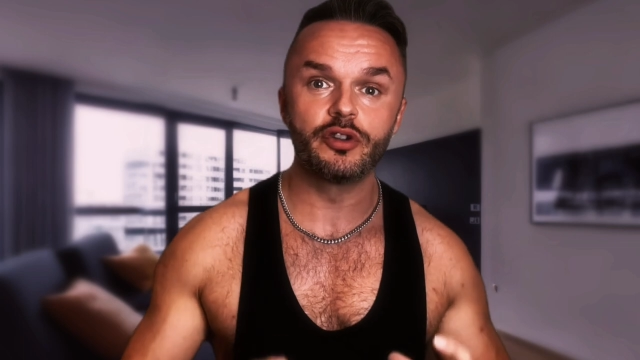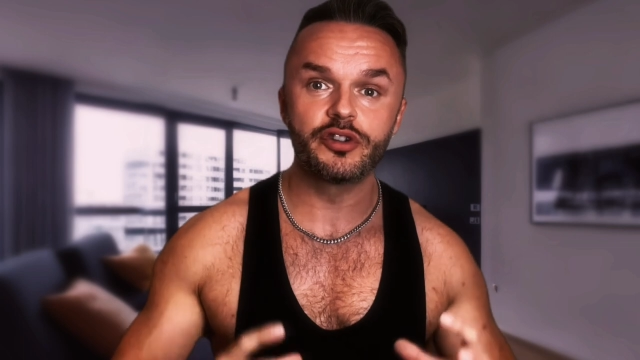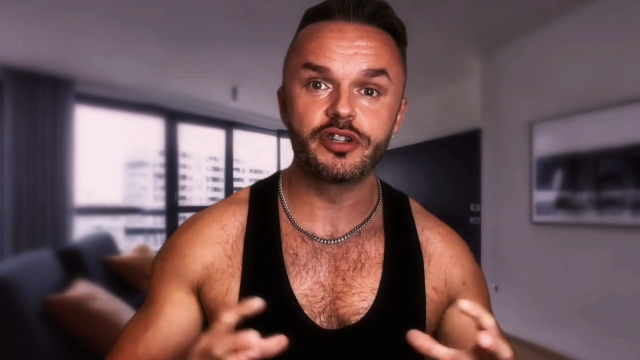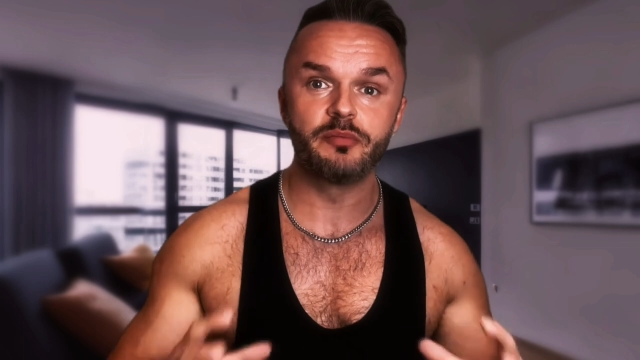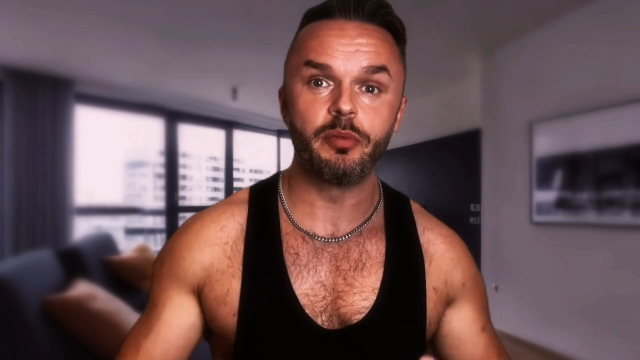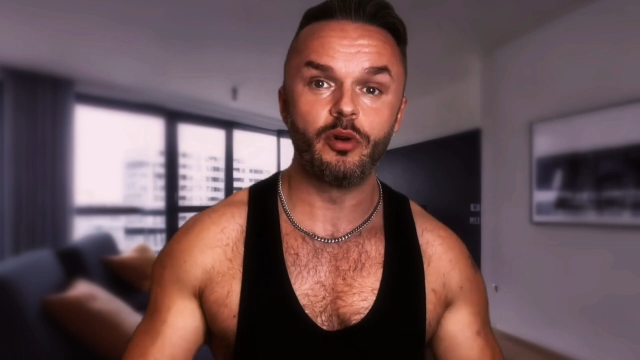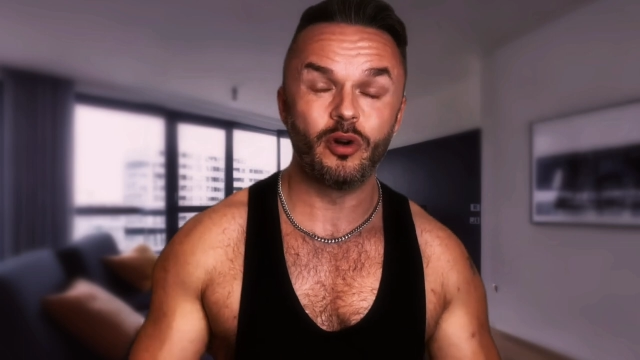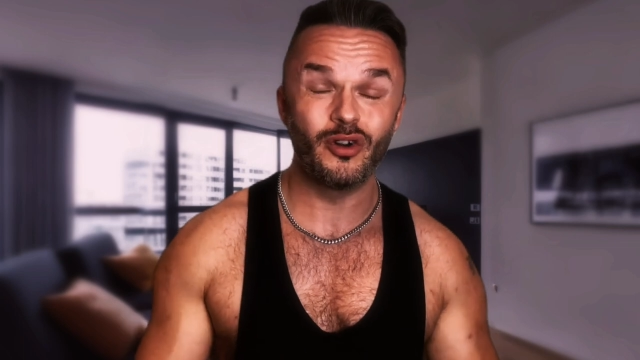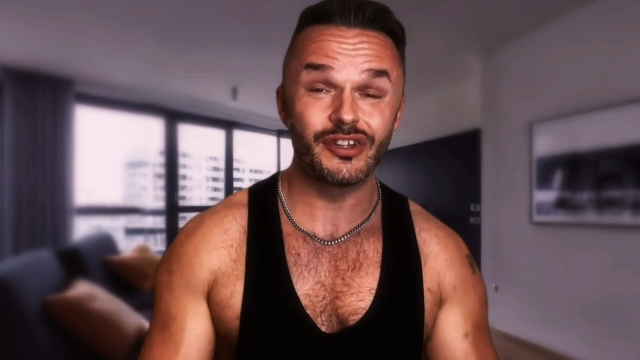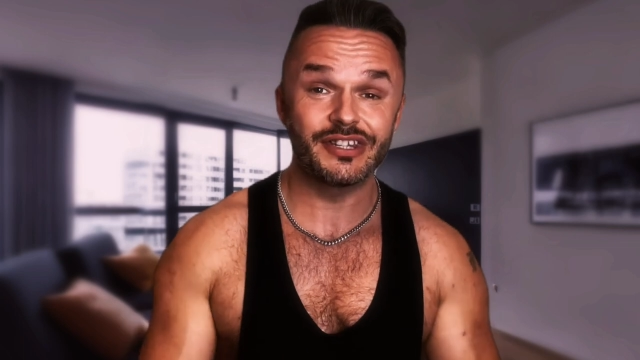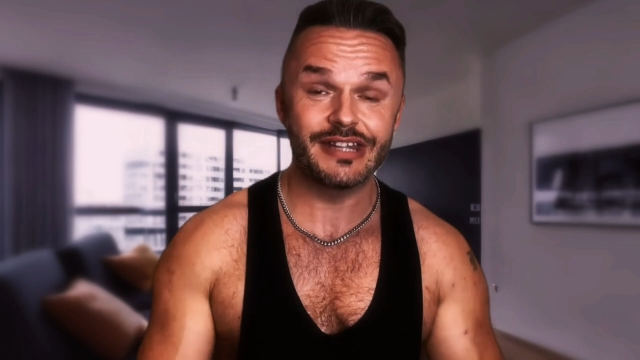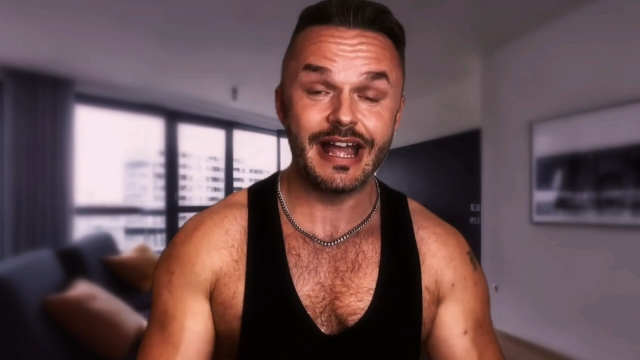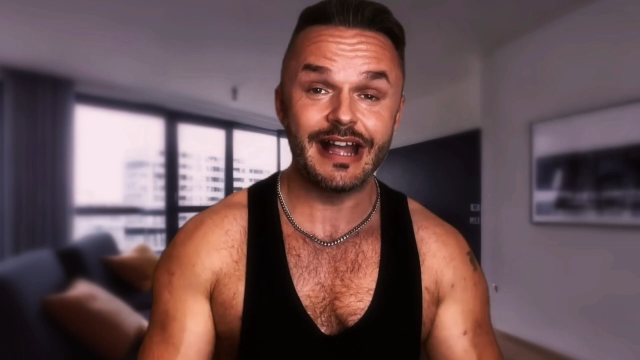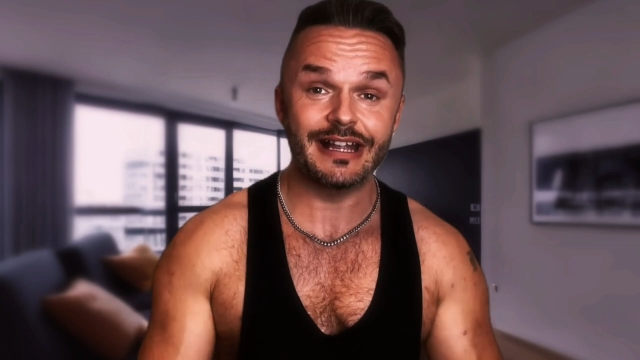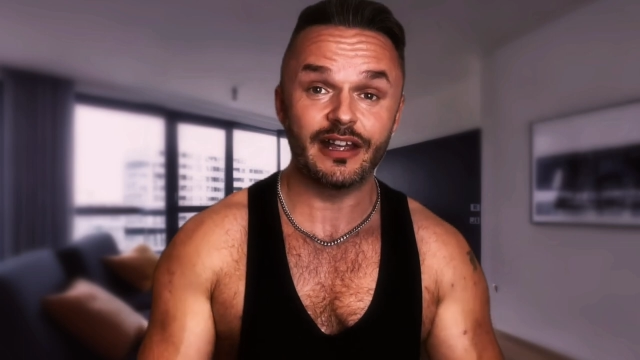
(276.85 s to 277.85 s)
support
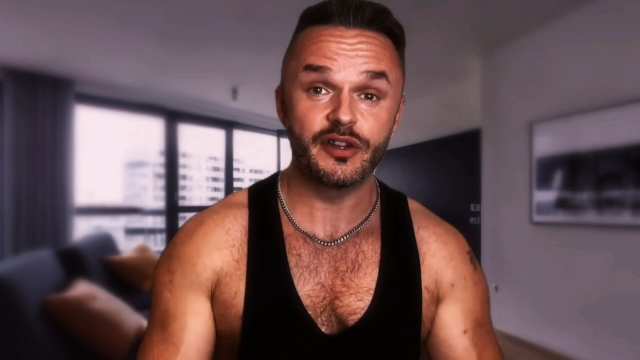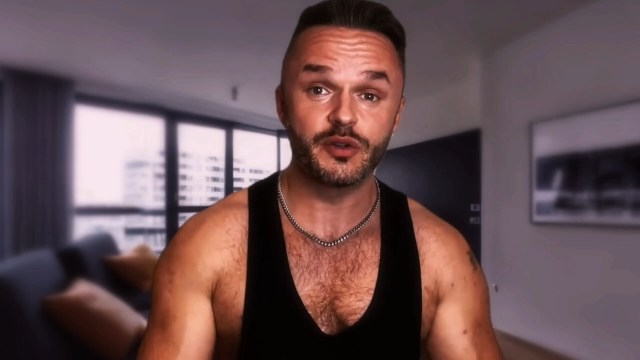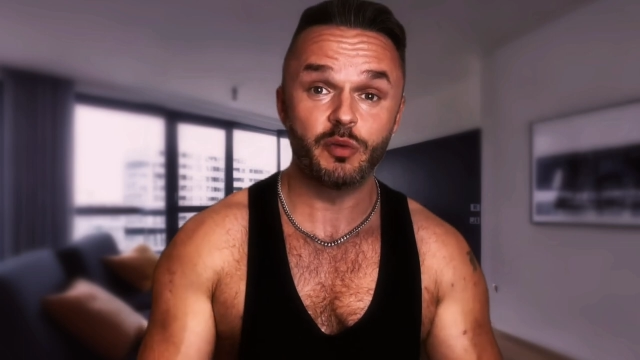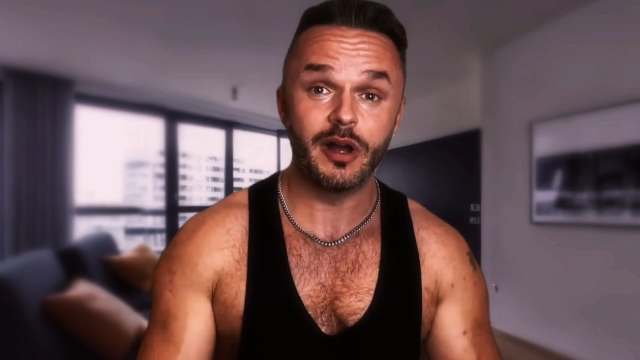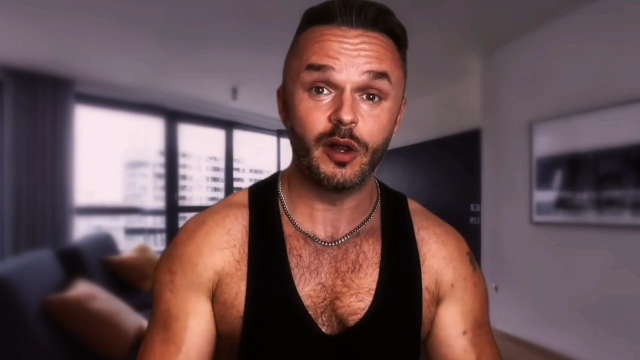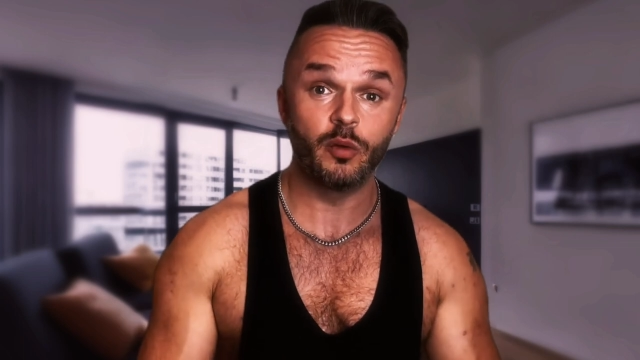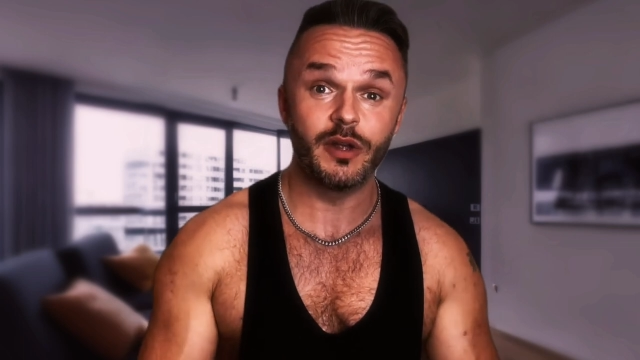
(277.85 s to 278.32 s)
stack as well,